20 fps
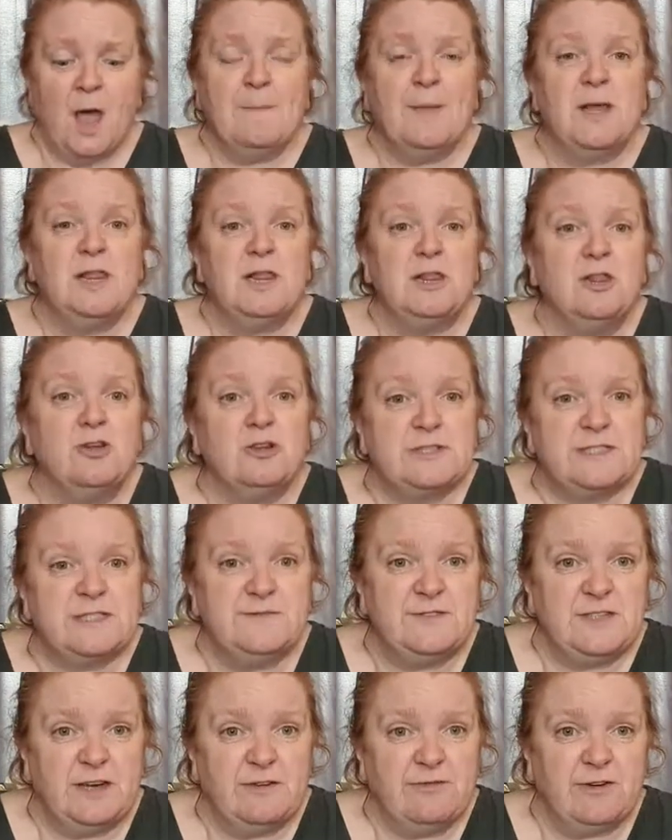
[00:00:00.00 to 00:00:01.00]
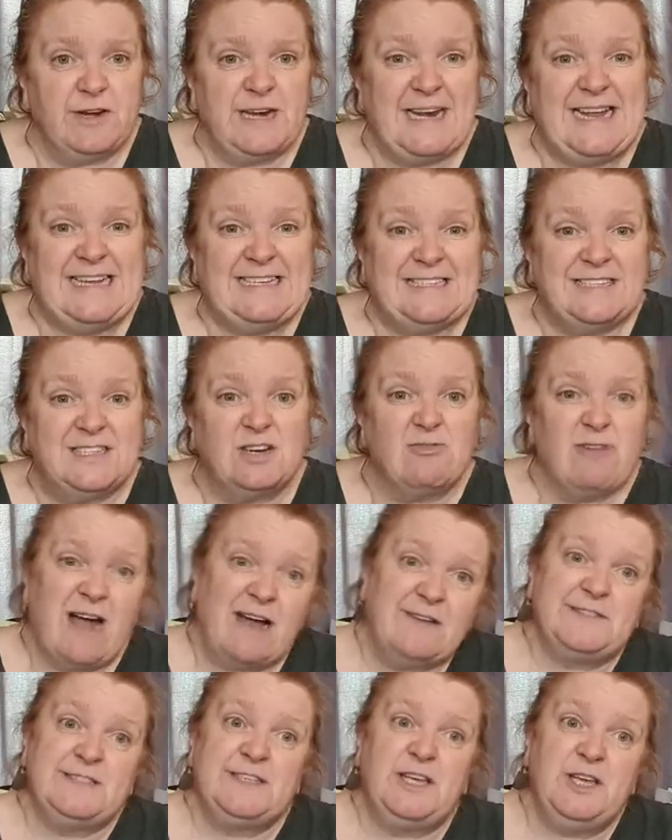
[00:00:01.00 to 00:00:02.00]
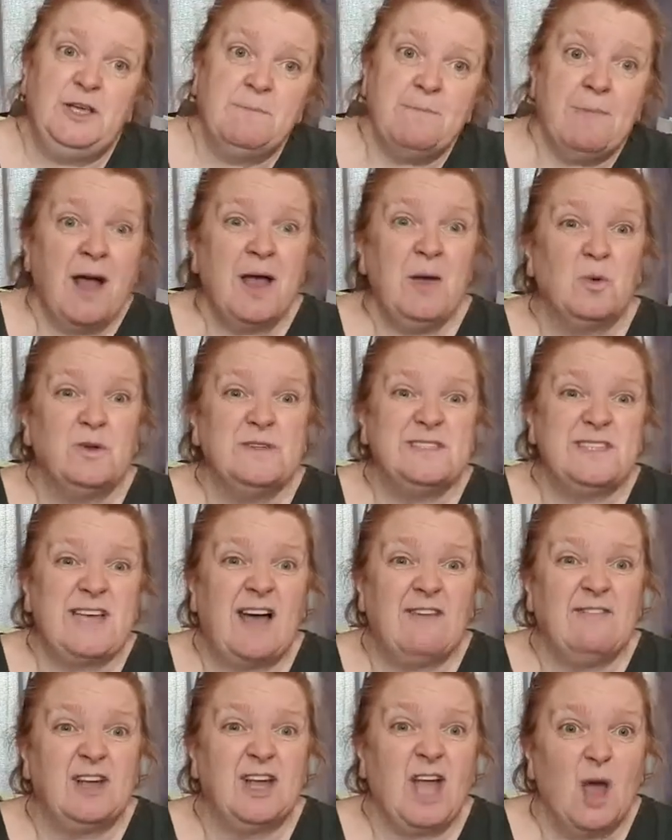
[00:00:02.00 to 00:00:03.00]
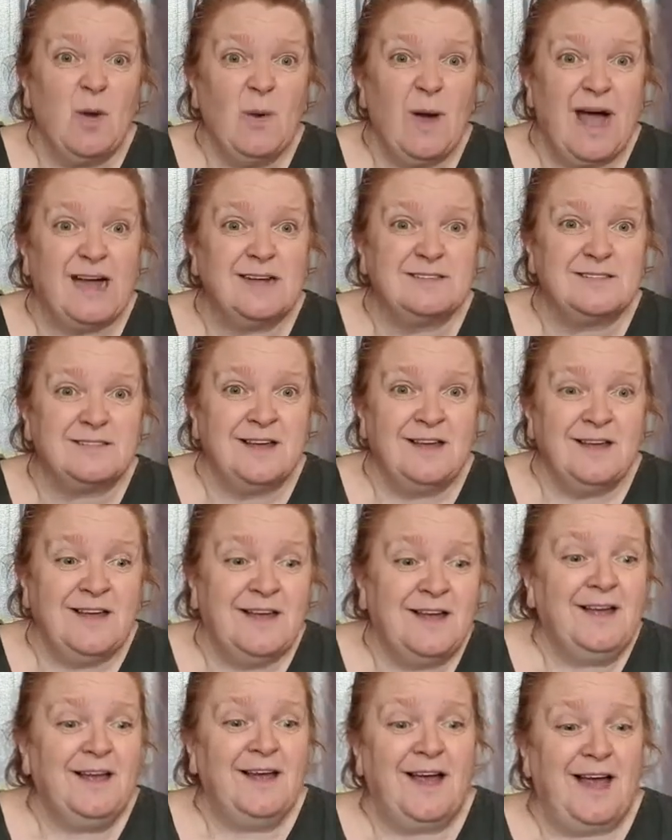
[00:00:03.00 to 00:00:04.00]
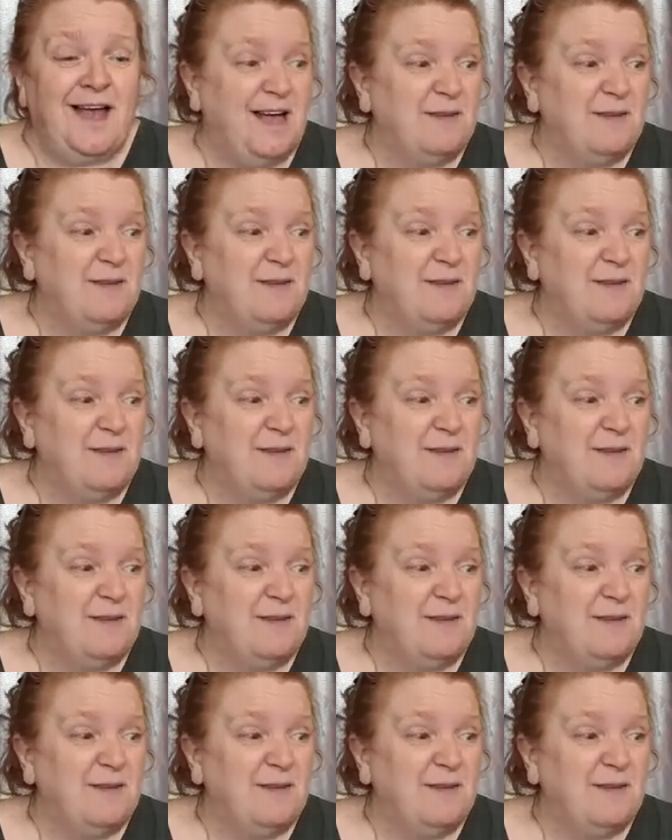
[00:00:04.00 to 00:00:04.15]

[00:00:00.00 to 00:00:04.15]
but lots of different Easter crafts that you might want to have a go at.